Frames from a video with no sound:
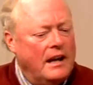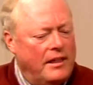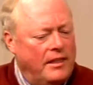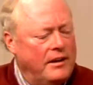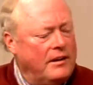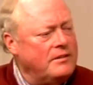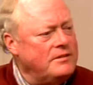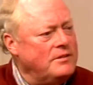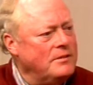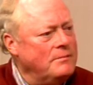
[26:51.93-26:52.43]

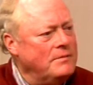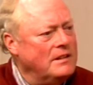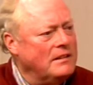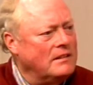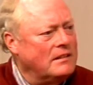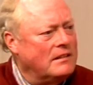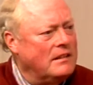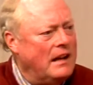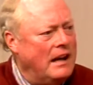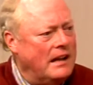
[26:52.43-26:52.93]
There's your middle
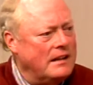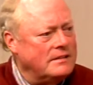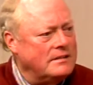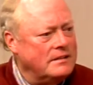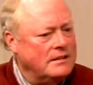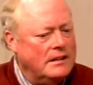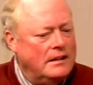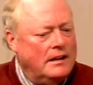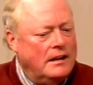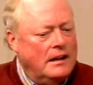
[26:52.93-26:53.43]
class,
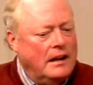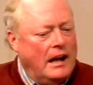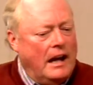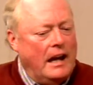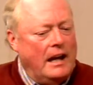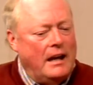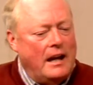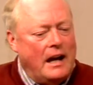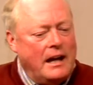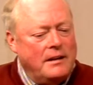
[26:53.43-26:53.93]

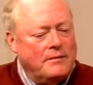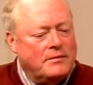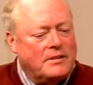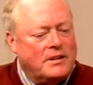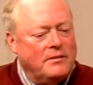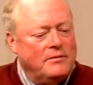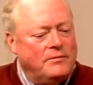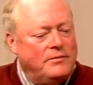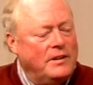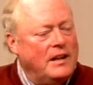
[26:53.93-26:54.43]
and I am
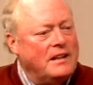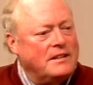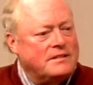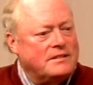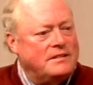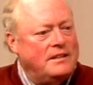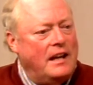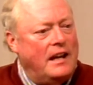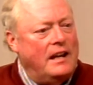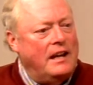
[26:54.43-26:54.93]

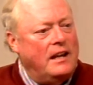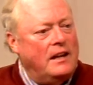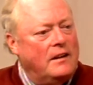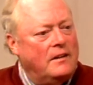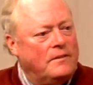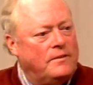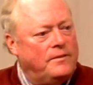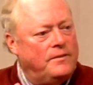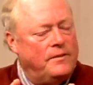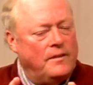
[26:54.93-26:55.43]
convinced that
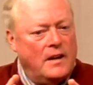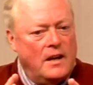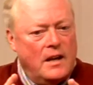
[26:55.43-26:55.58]
if